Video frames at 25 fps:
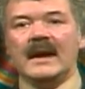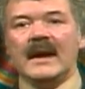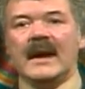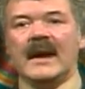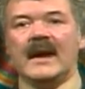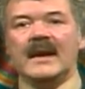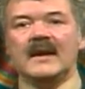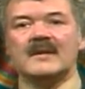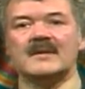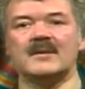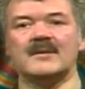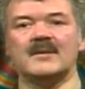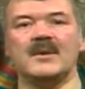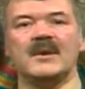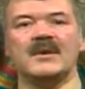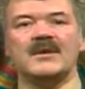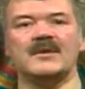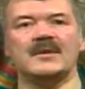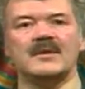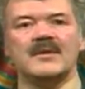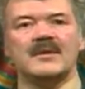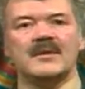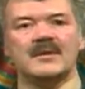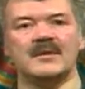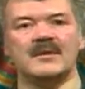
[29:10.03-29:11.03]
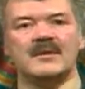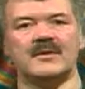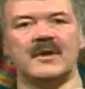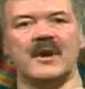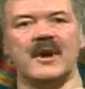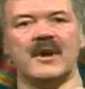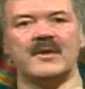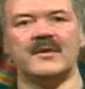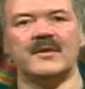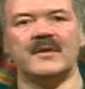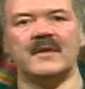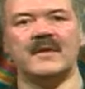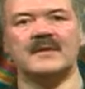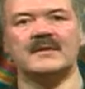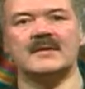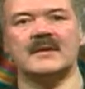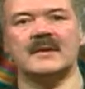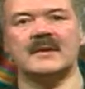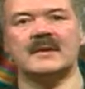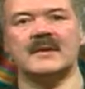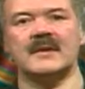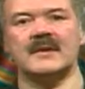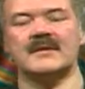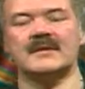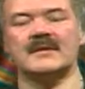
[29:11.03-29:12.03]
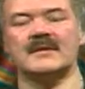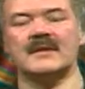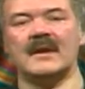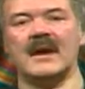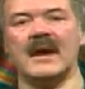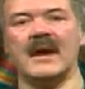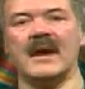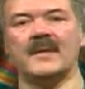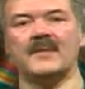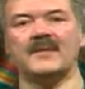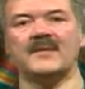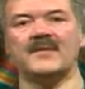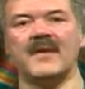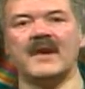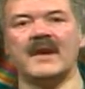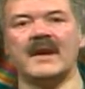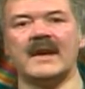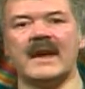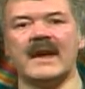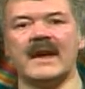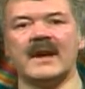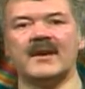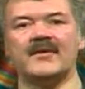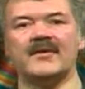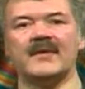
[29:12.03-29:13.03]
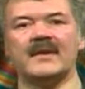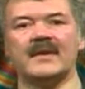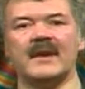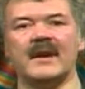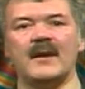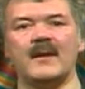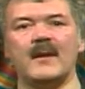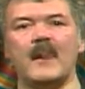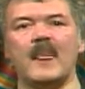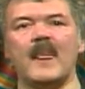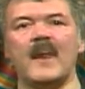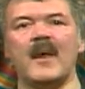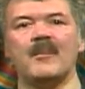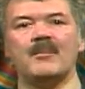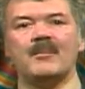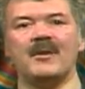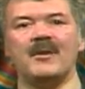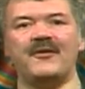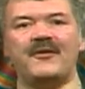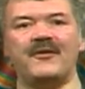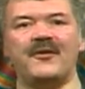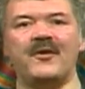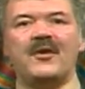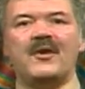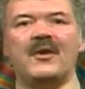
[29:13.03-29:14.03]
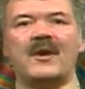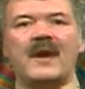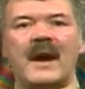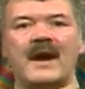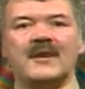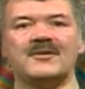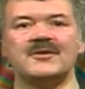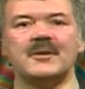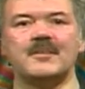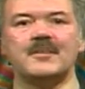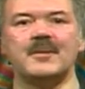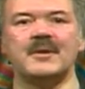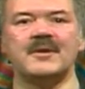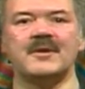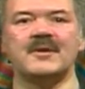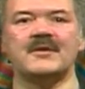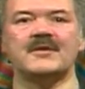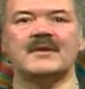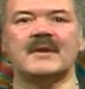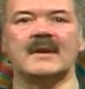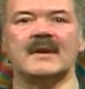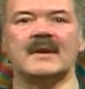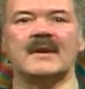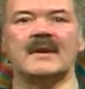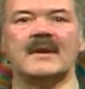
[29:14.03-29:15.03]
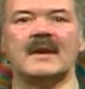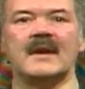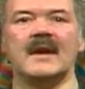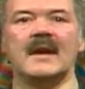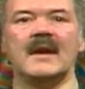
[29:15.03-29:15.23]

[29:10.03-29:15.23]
And so we talk to these items very carefully before actually producing.